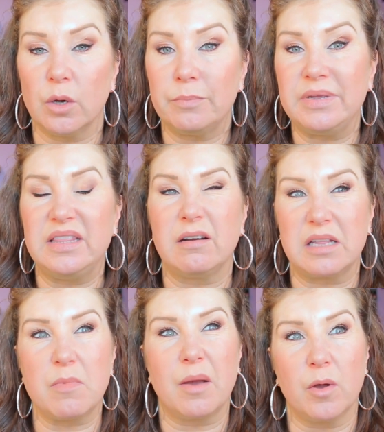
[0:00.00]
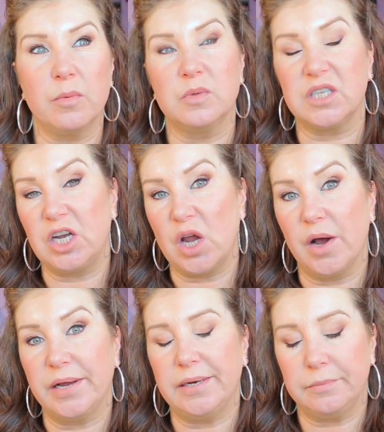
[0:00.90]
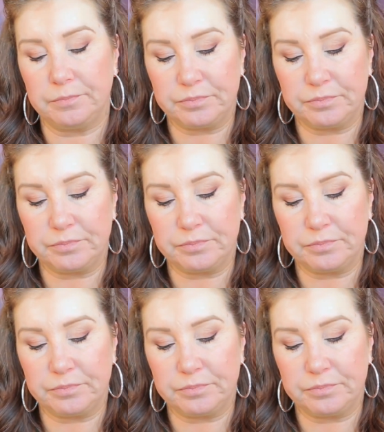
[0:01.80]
So I'd been there, I think my appointment was at nine.